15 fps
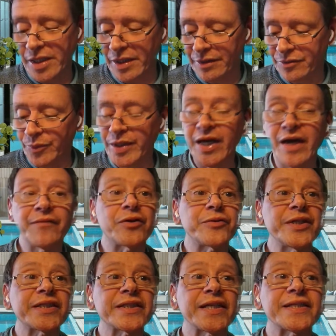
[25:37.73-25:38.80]
And we have a
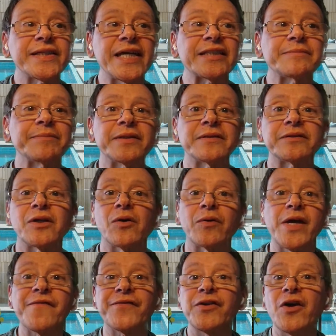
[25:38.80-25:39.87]
risk assessment. So
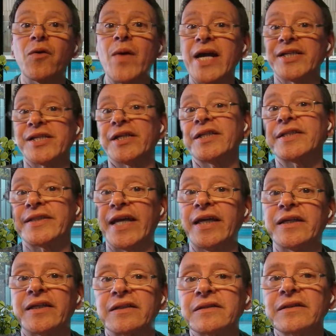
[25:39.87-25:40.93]
if no action is
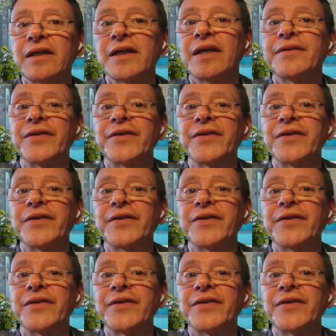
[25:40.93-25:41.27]
taken,